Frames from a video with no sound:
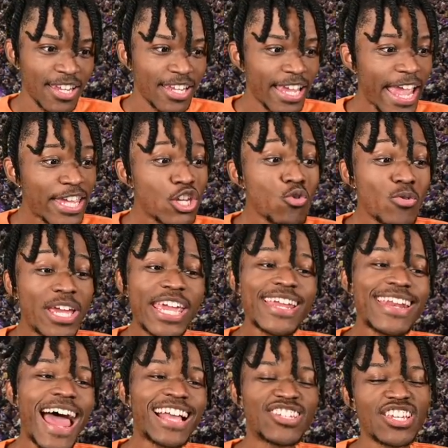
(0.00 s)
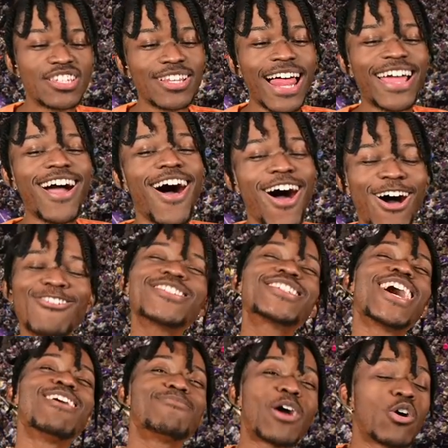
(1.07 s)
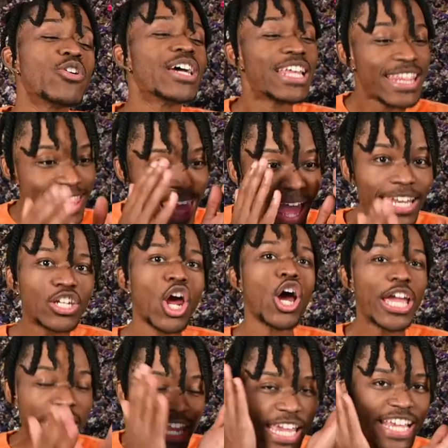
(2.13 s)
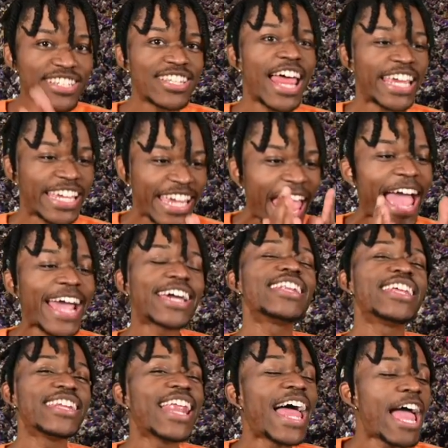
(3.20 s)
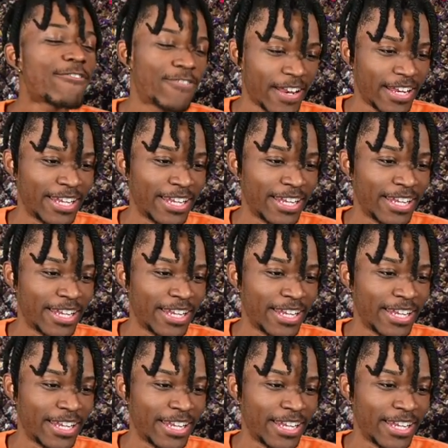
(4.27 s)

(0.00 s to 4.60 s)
And you, he not just like, oh, what's up, bro? That, he is like cackling, laughing.